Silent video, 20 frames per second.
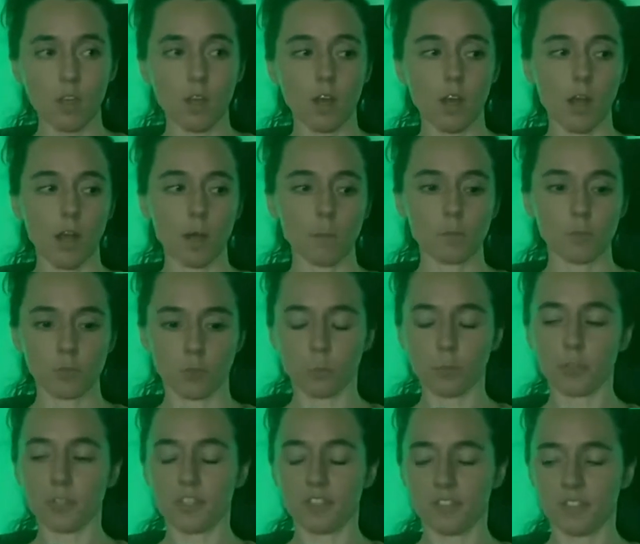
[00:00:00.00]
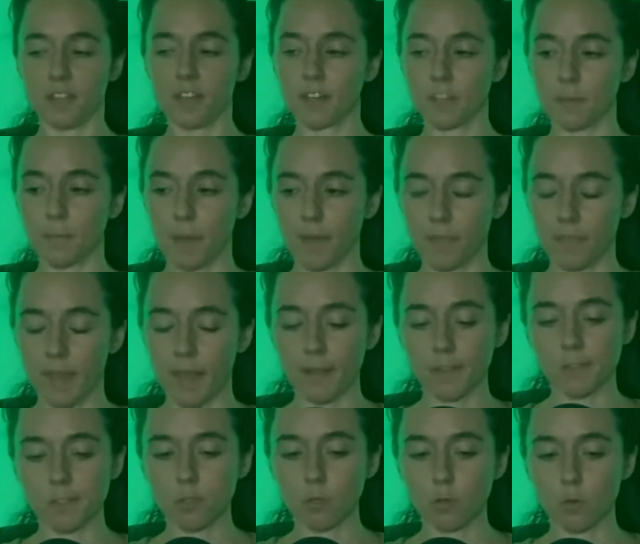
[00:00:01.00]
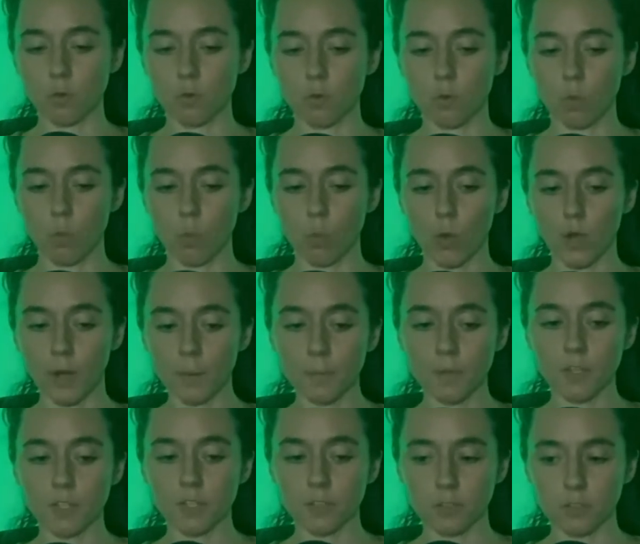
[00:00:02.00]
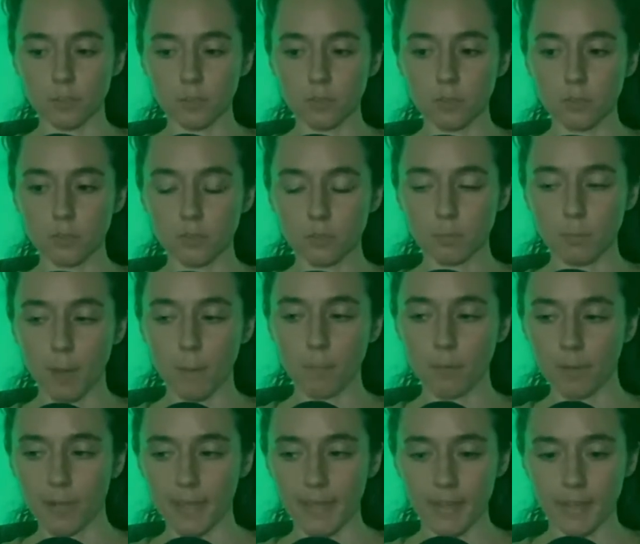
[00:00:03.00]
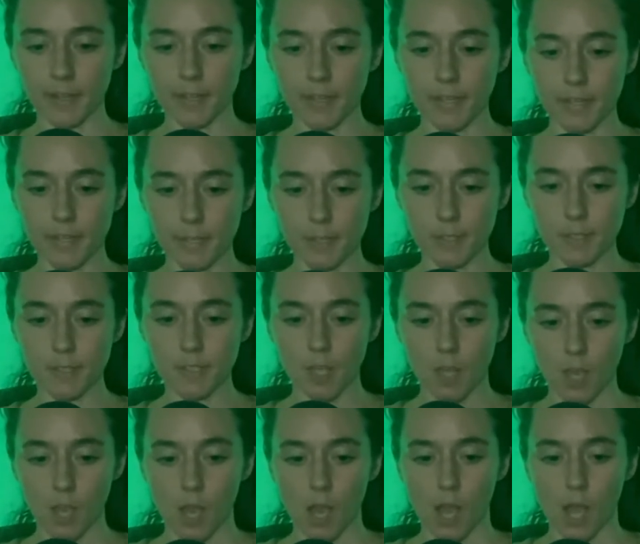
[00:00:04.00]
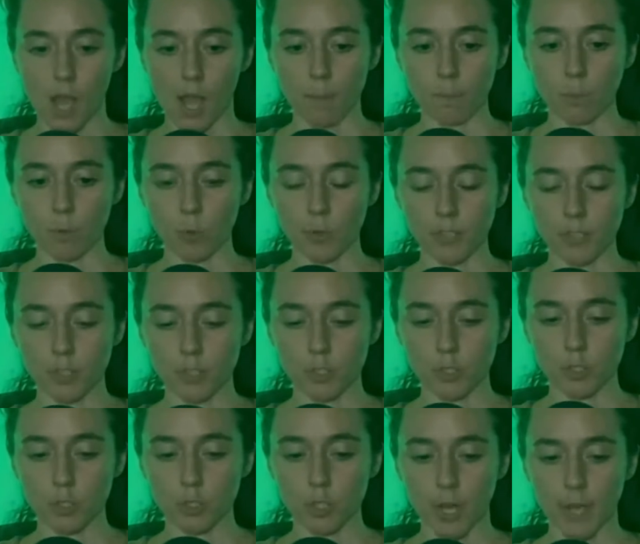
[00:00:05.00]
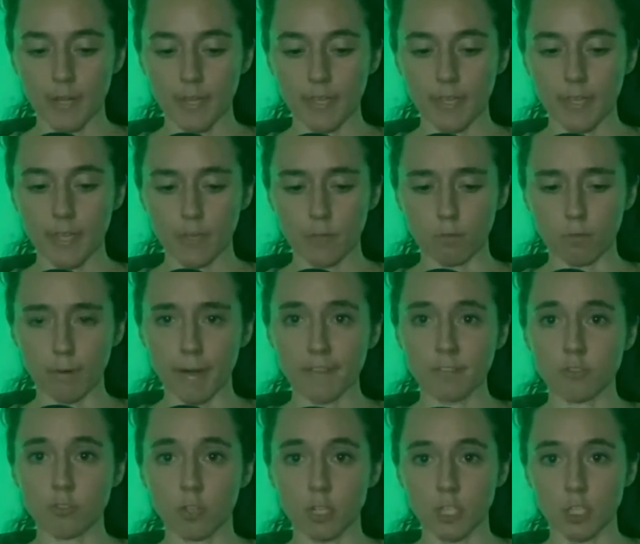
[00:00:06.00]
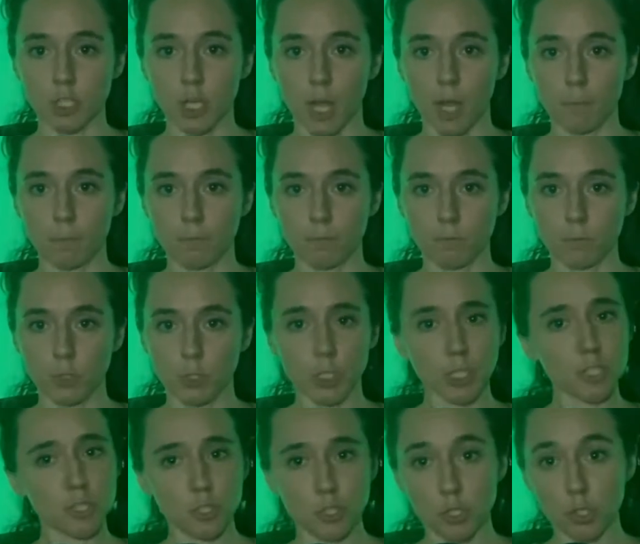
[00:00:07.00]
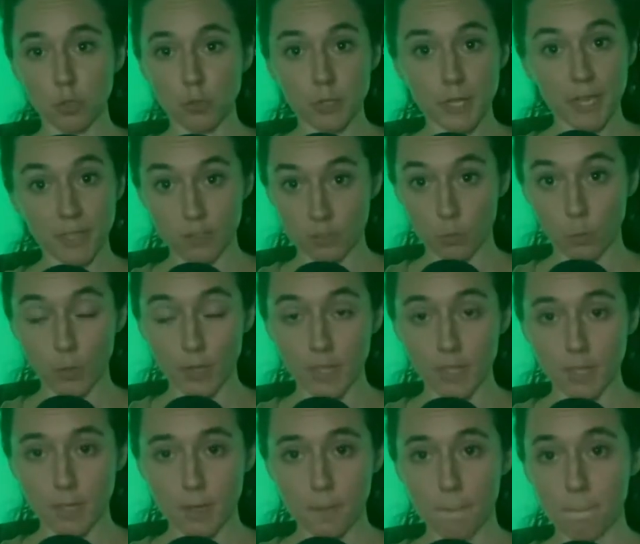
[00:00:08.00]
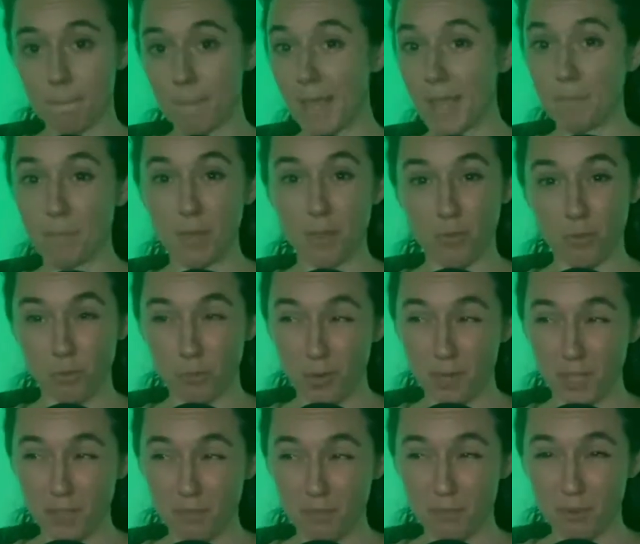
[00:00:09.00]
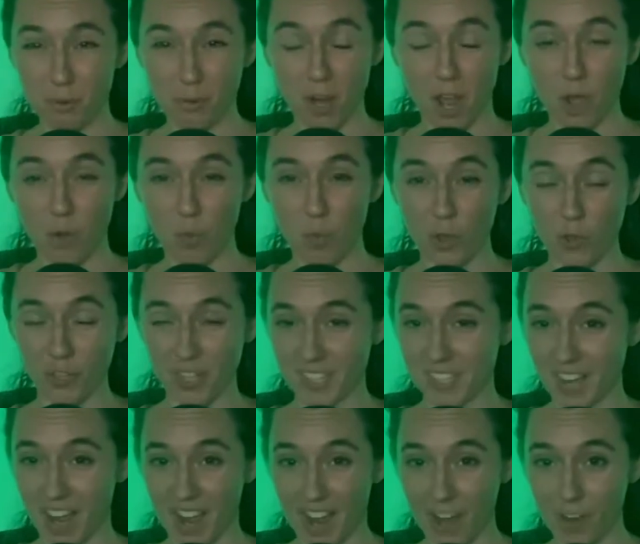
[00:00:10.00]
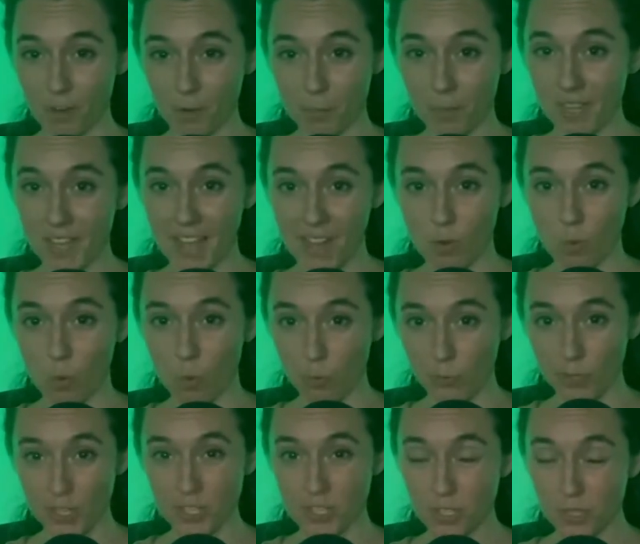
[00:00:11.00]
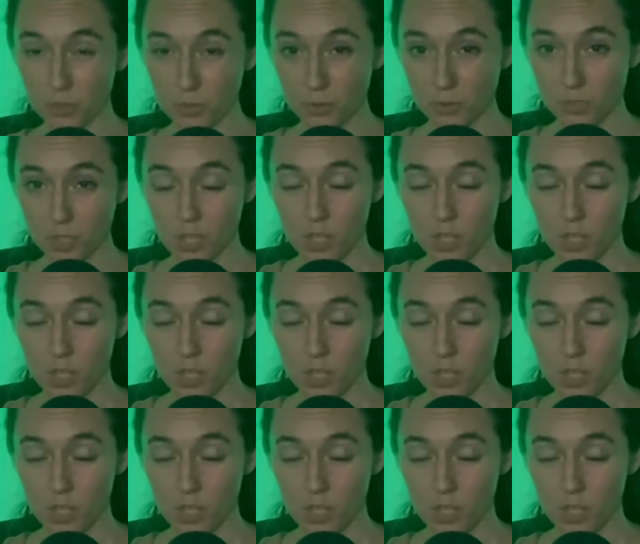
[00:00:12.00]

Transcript: So I'm really excited about that. So what I'm going to do, my plan is, I'm going to try to get a restaurant job just 2 days a week, maybe 3 if they're not willing to hire me at only 2.